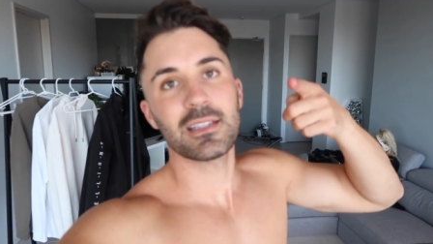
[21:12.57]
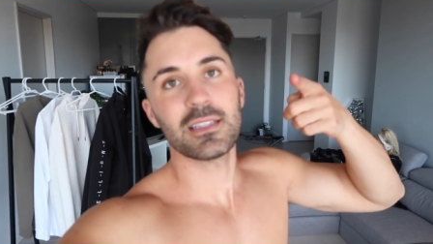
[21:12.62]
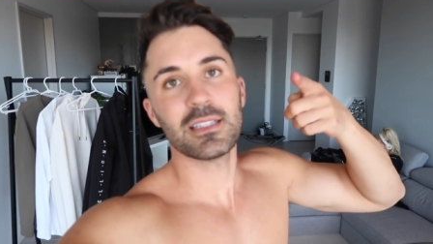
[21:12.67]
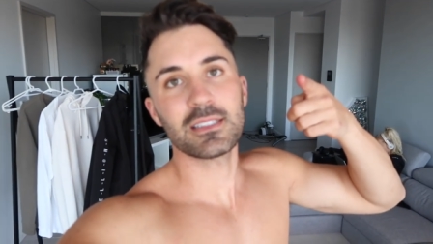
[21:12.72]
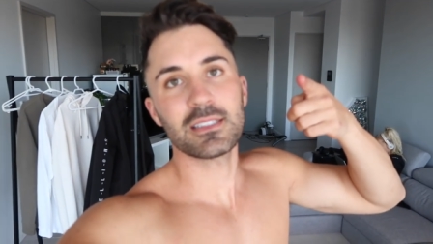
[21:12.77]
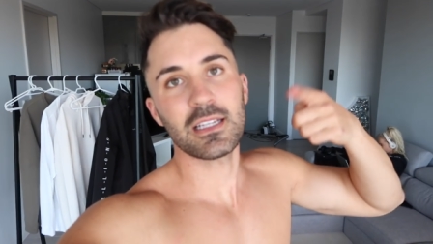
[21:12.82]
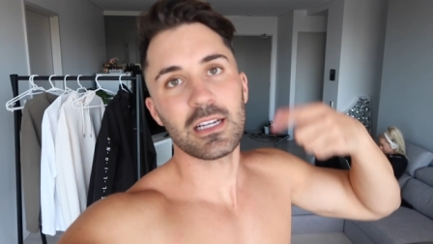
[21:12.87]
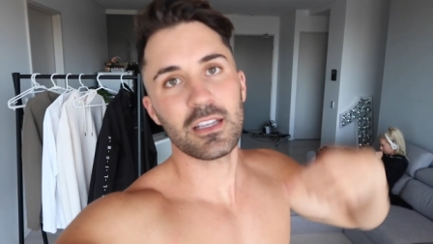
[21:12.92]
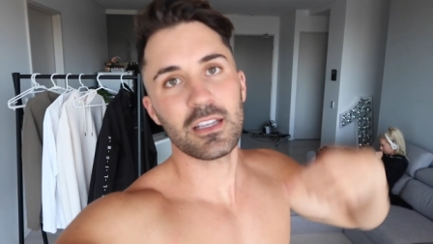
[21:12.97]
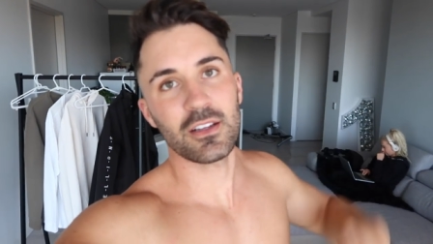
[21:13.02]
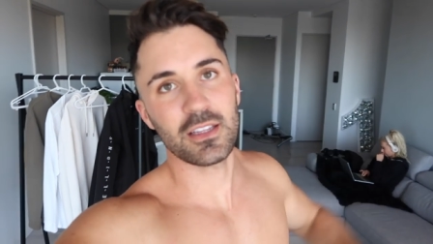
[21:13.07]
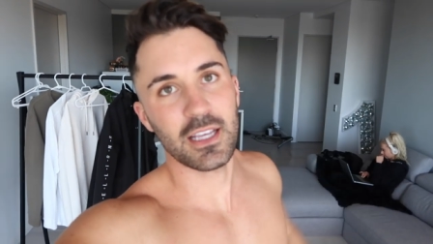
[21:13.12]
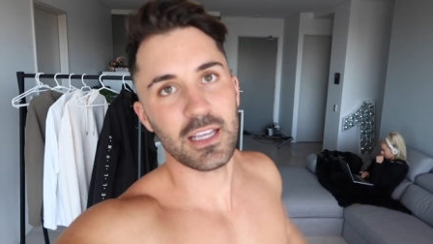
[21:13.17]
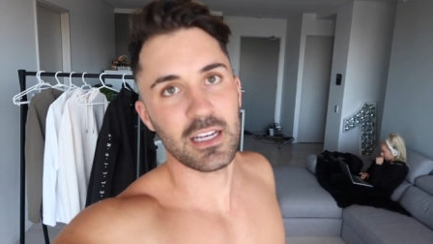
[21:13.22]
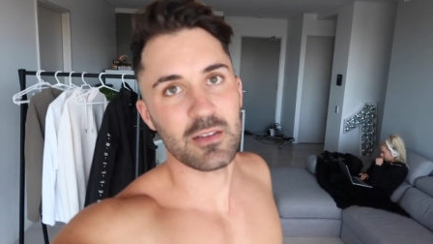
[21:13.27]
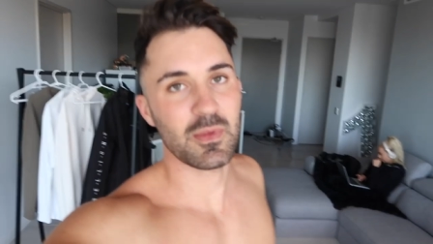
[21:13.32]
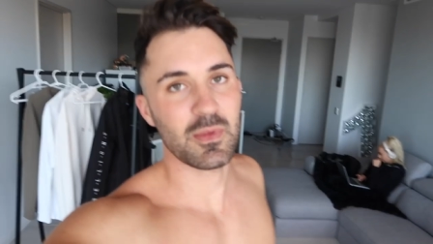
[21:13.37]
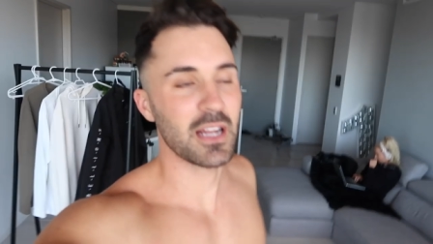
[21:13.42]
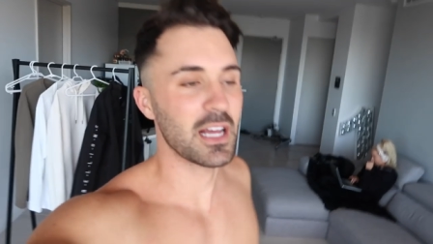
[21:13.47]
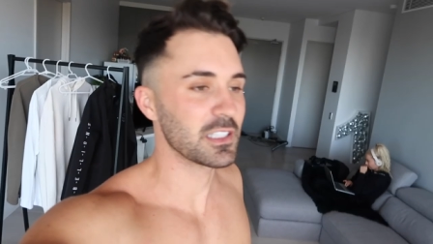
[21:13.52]
This is going to go at the
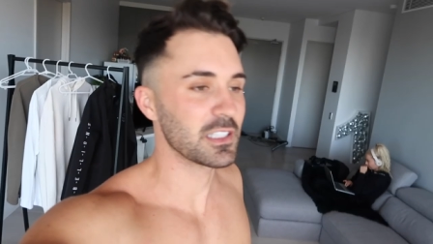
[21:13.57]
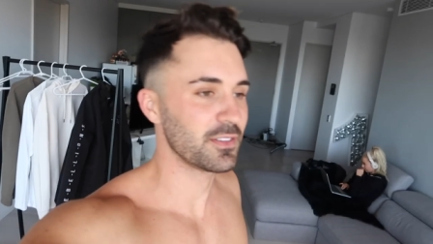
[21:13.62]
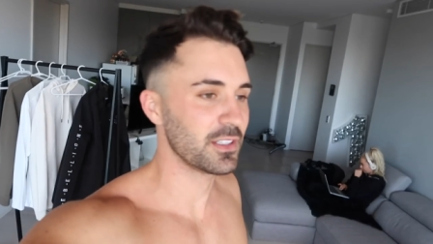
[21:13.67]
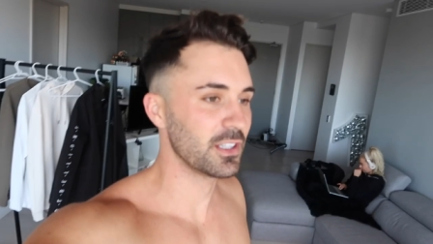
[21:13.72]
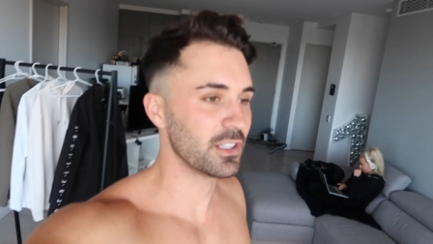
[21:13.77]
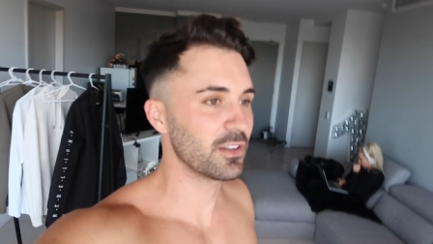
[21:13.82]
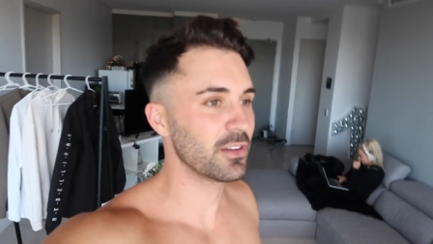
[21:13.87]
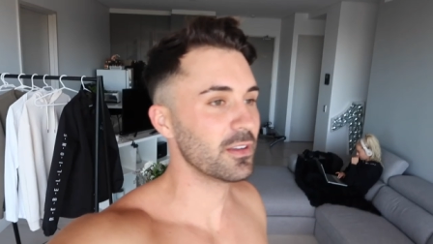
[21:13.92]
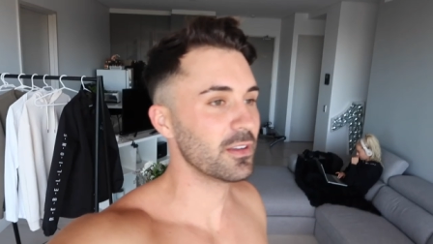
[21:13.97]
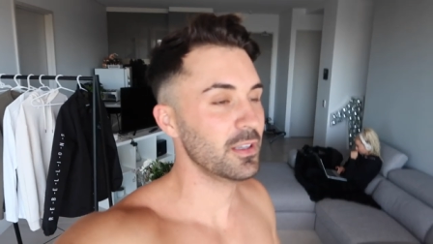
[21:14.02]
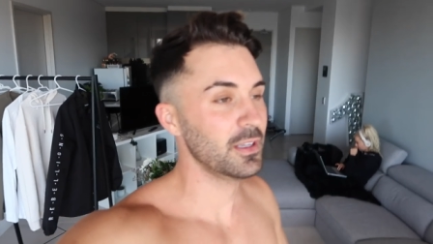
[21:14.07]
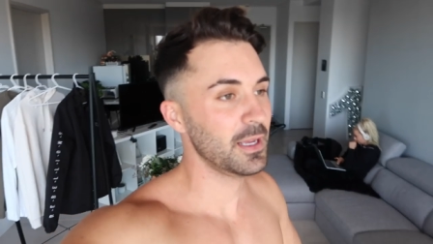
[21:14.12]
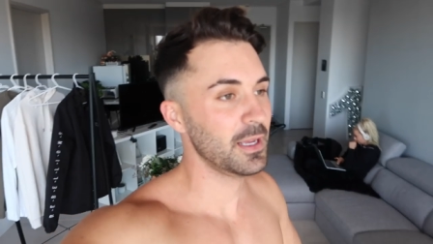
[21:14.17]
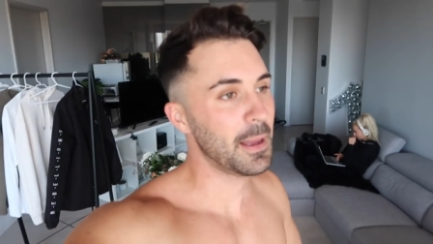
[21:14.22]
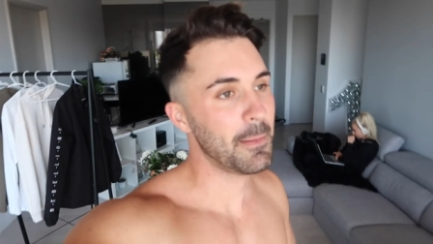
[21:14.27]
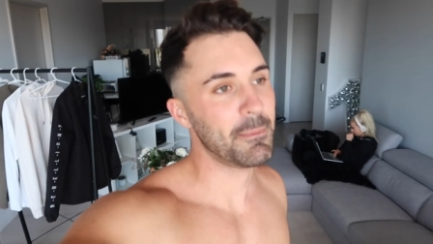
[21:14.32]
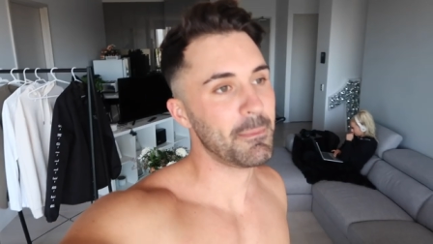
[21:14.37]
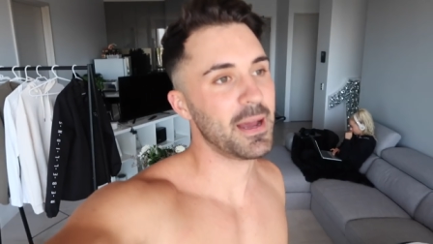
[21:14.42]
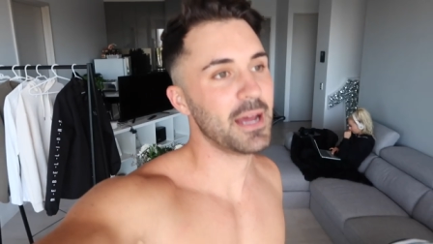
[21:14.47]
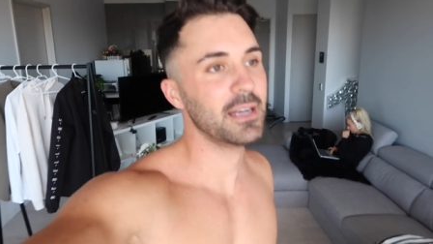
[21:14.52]
end of my last video.
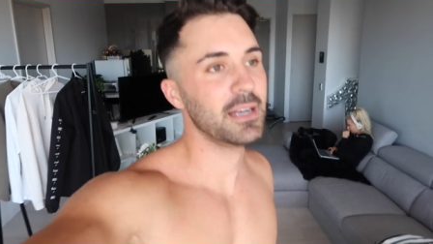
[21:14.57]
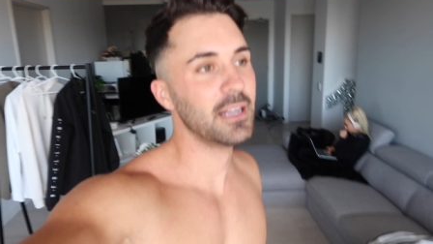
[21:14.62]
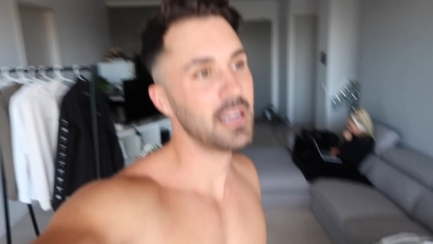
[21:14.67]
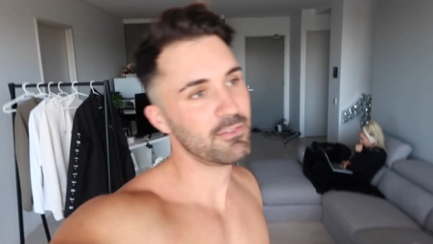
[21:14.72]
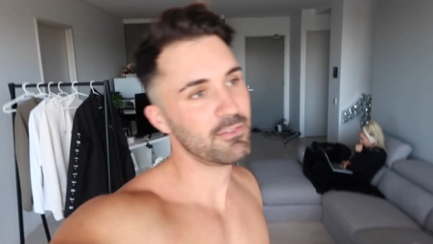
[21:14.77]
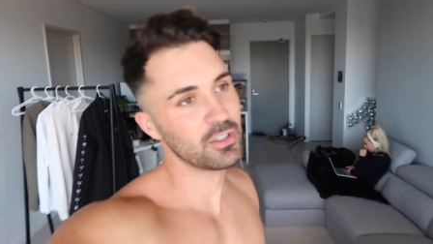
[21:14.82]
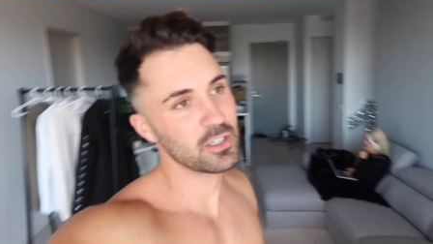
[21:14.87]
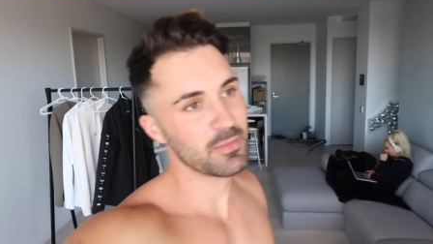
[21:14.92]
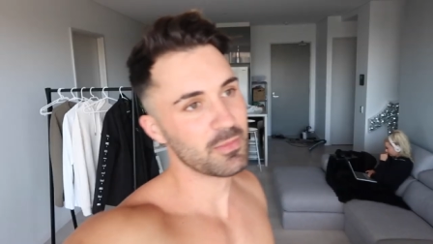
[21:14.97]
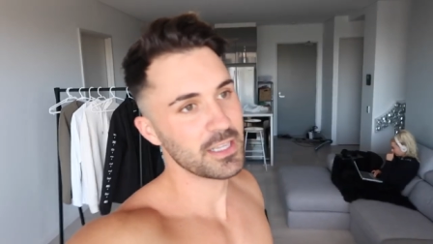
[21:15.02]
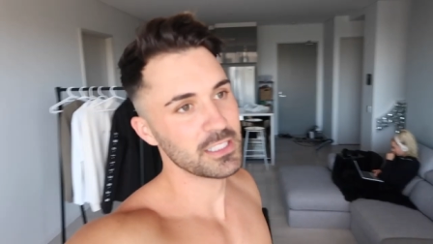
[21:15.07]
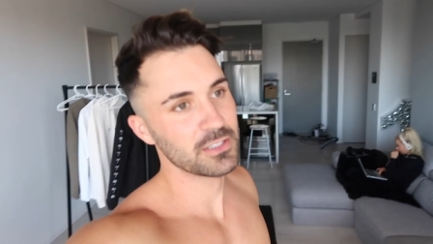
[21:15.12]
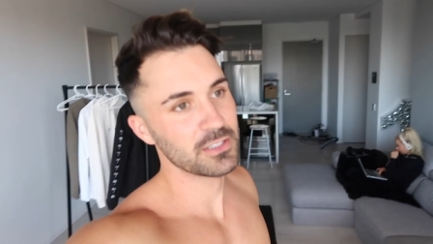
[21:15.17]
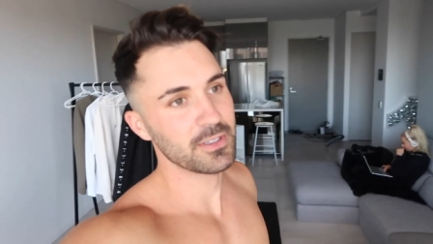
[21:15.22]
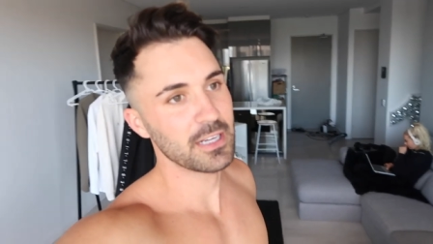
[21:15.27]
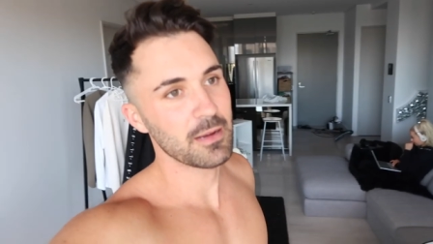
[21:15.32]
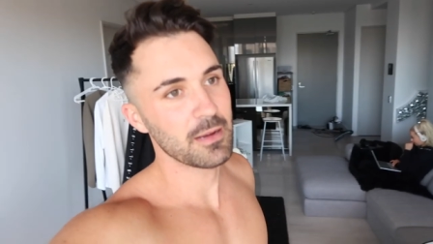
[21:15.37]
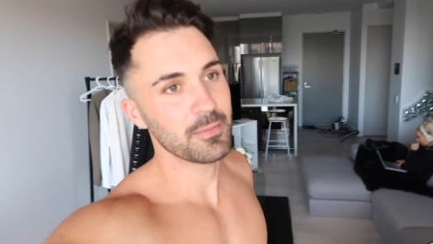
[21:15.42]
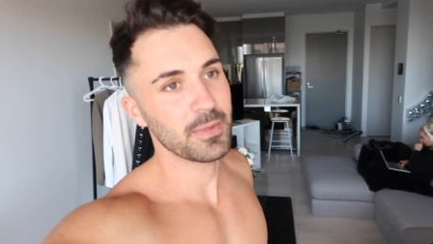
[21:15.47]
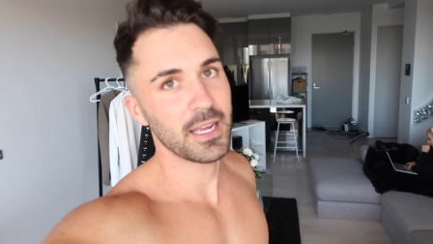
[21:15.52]
But have a look at my
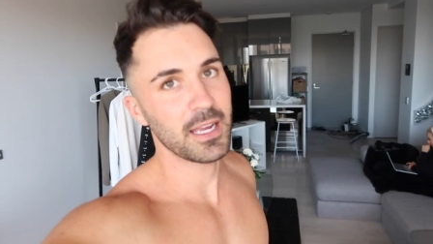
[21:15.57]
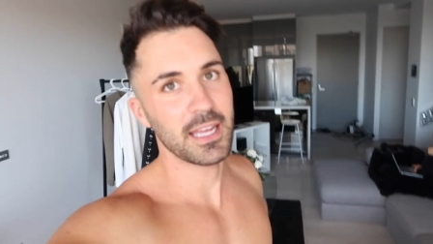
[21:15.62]
Instagram